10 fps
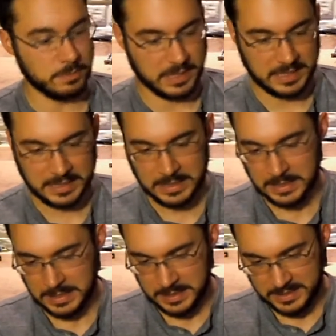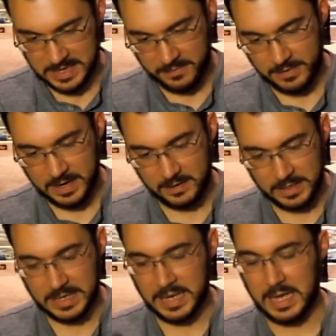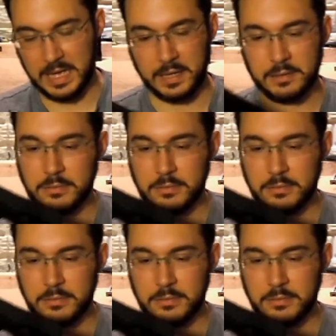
but definitely, I